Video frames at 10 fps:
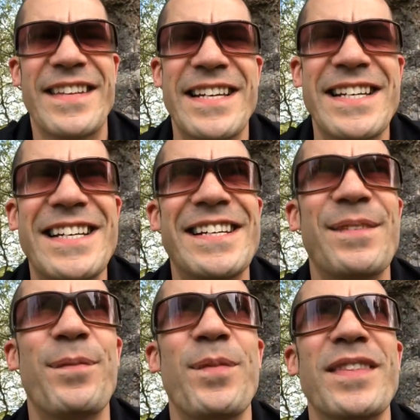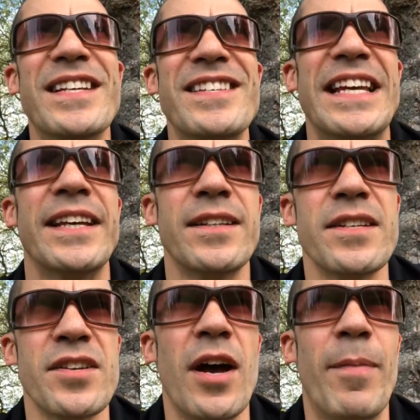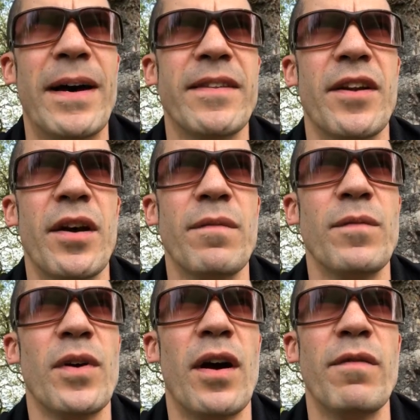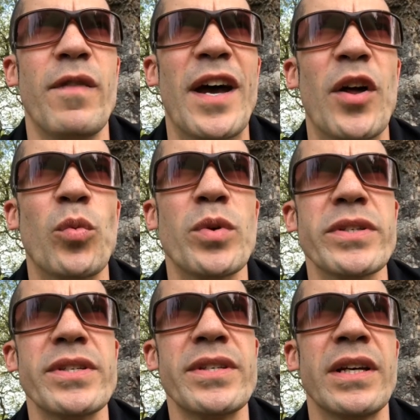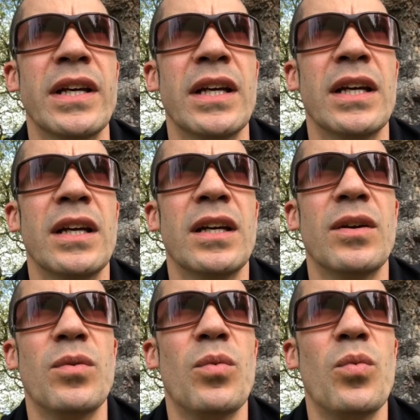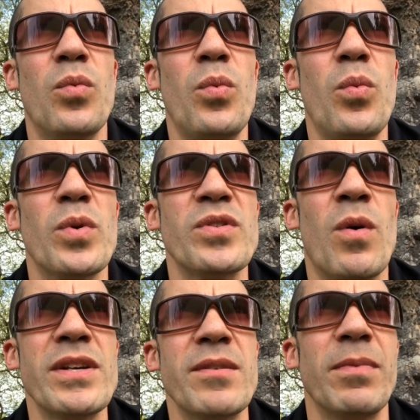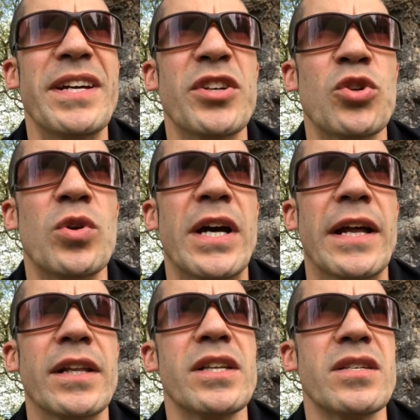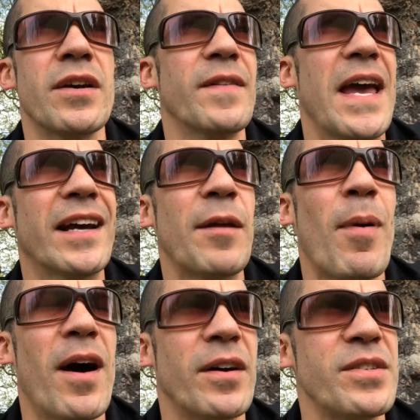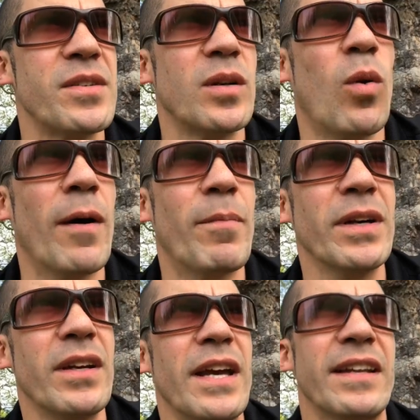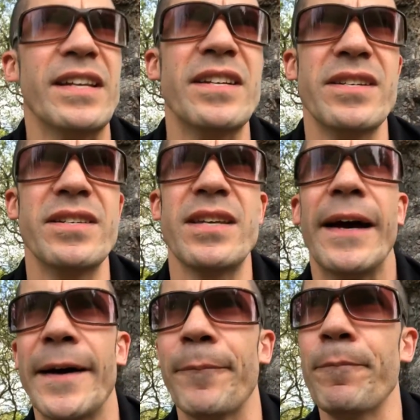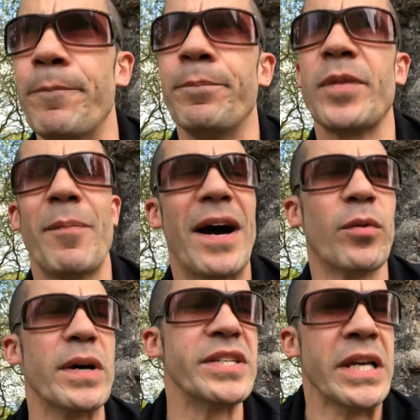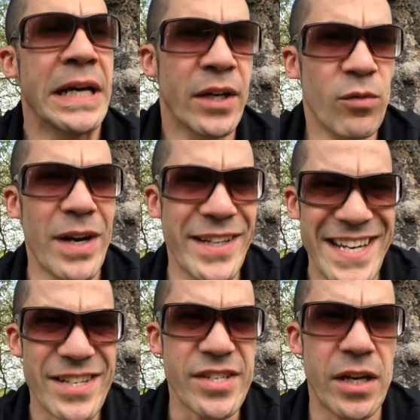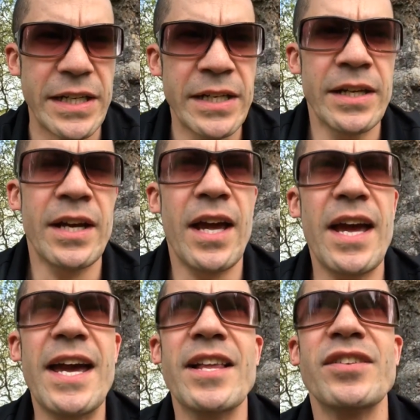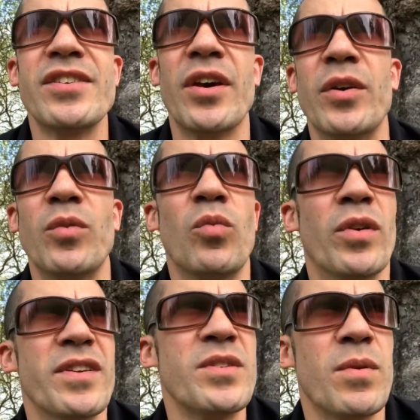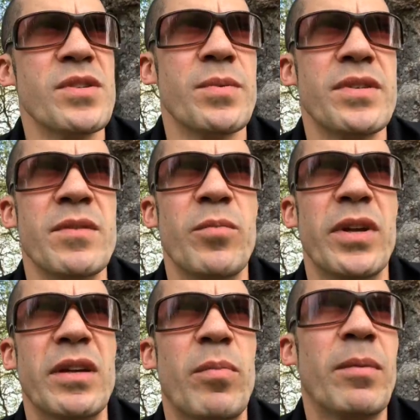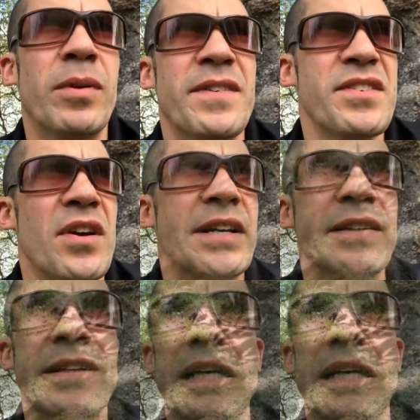The second desire path that I found was quite simply a shortcut. So Hagley Park's quite big, and there's pathways around the outside. And so what this was simply people had decided